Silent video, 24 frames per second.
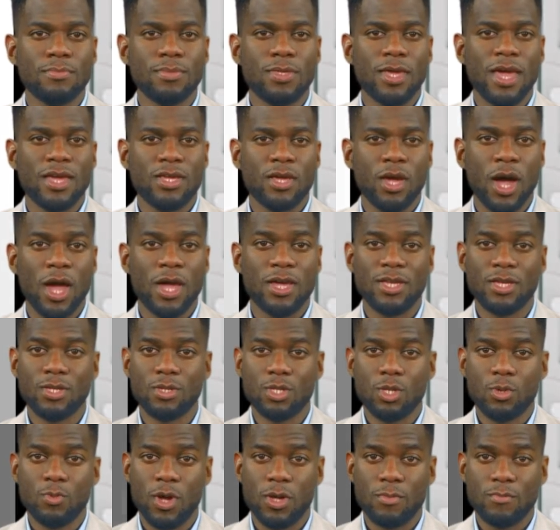An
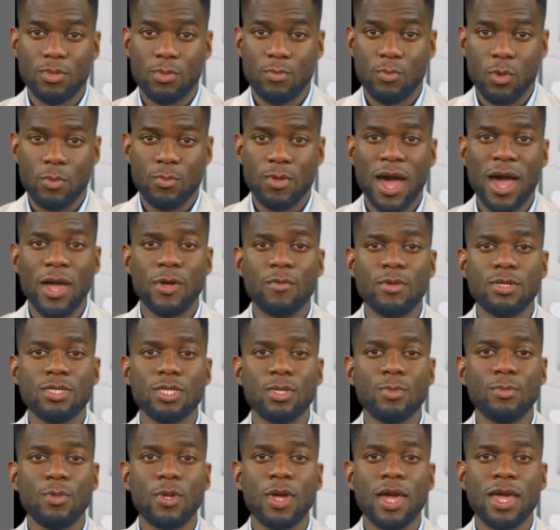uninterruptible power
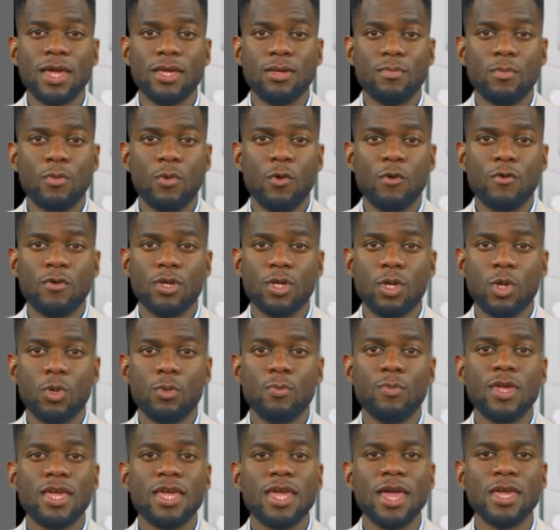supply, or U
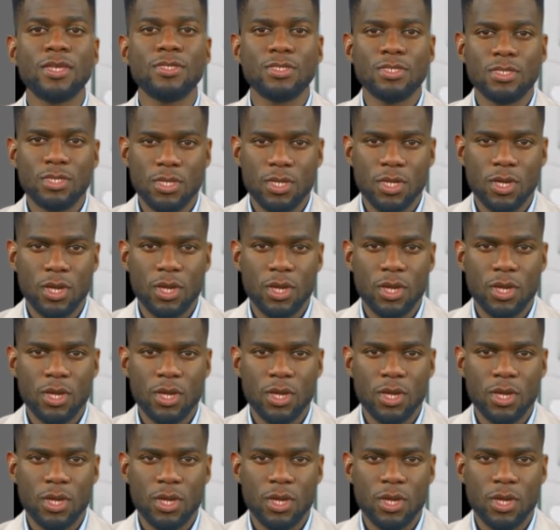P S,